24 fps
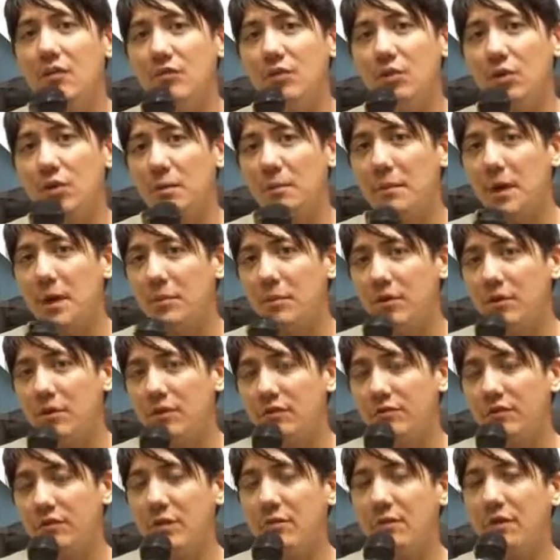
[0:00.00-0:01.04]
if you're a member of
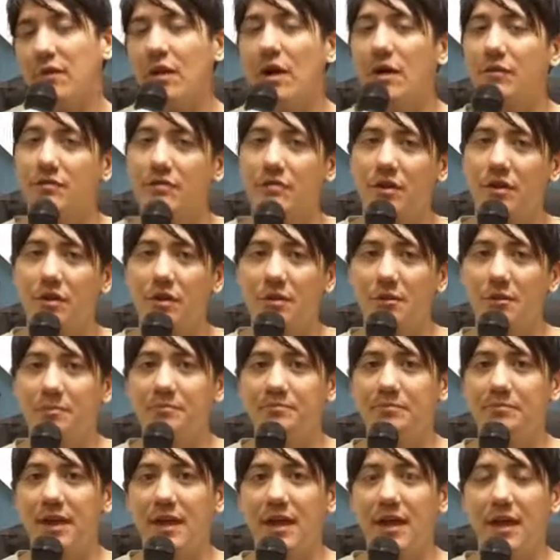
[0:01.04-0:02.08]
the Family Life Center
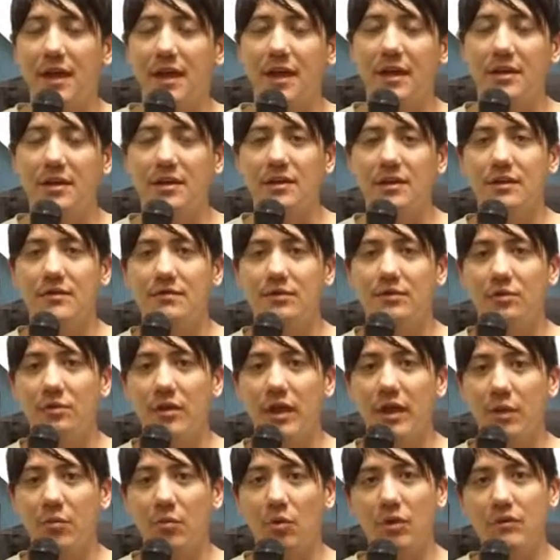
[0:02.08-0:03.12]
and if you'd
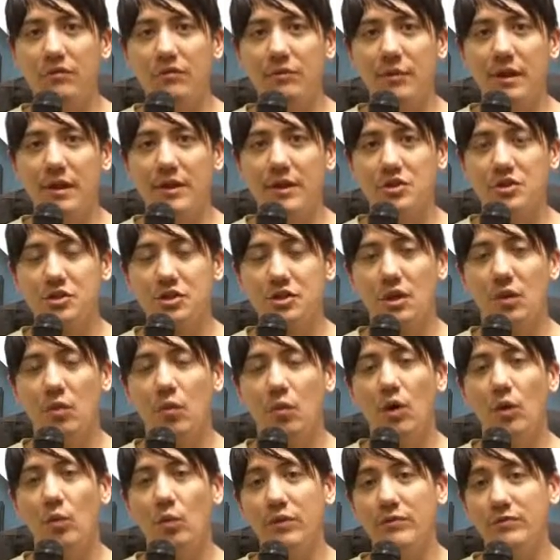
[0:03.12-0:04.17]
like more information on
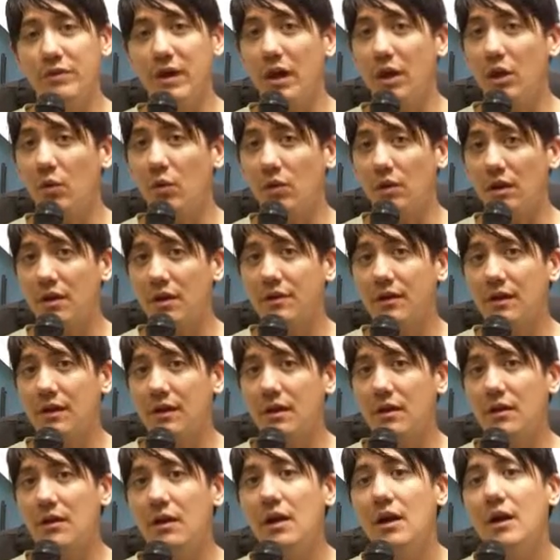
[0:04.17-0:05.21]
what we've got going on
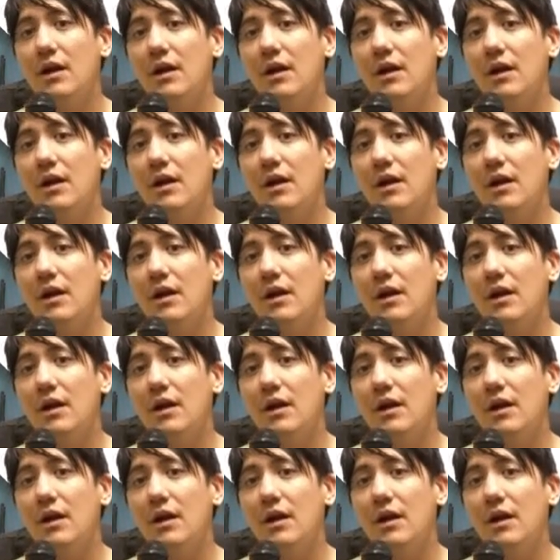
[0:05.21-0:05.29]
there,